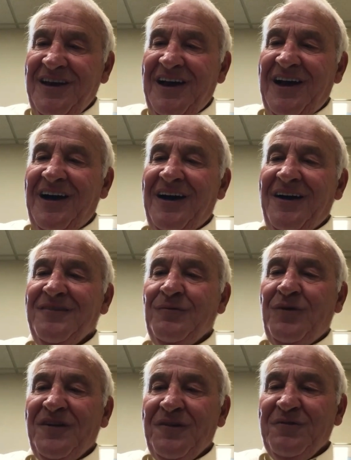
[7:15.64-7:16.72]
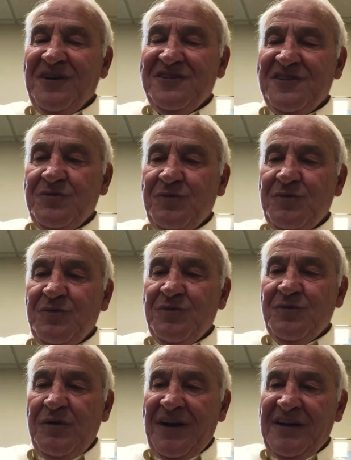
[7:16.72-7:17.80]
One of the reasons
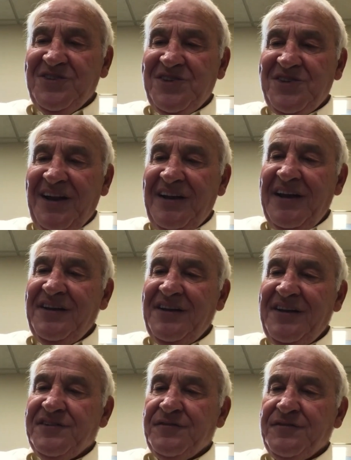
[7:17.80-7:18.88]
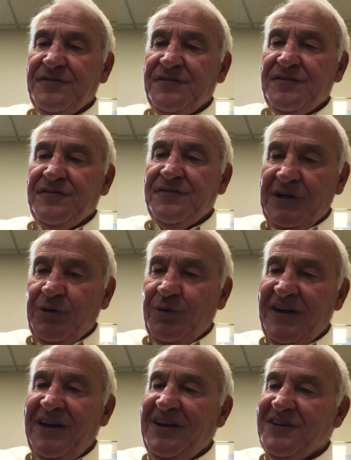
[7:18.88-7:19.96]
we wanted to consolidate is for eventual
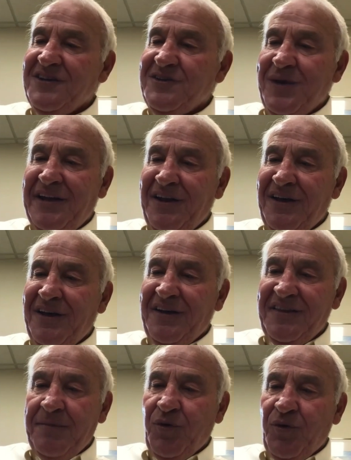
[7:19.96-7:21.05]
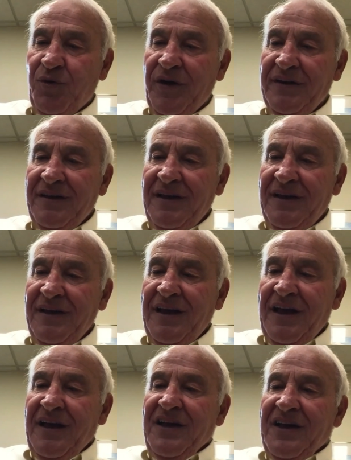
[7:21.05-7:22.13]
liquidity because we had none at that point.
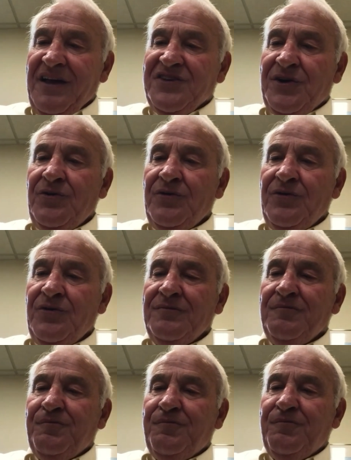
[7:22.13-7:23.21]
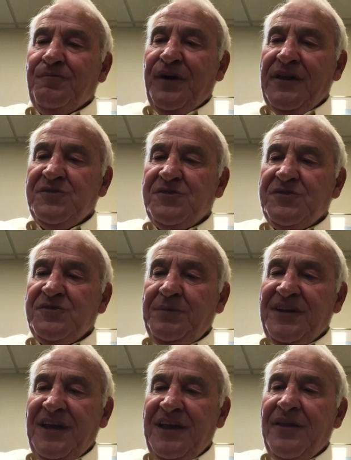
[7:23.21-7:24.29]
So bringing those
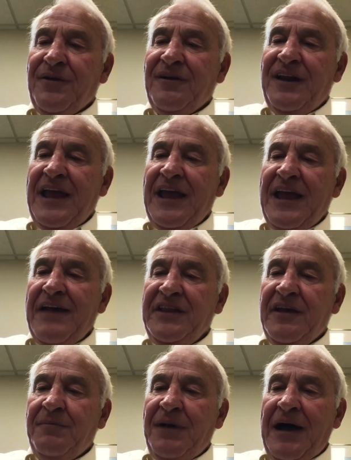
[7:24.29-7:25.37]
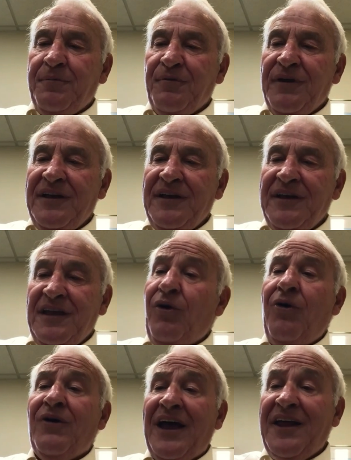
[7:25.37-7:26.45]
people together and having them operate.
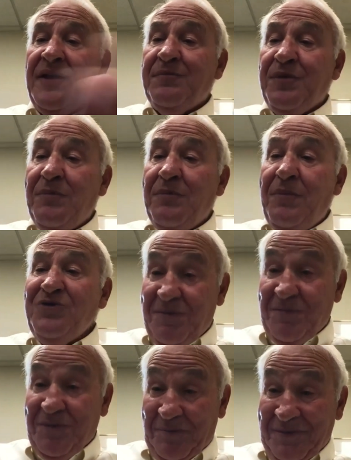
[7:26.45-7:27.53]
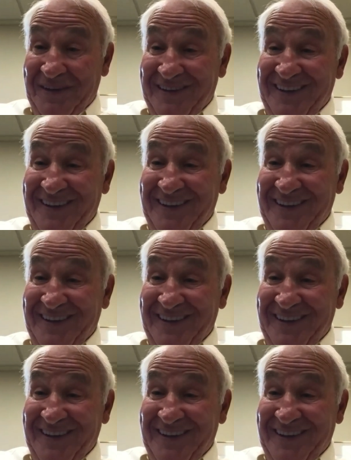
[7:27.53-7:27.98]
Oh, and I had to promote some of them.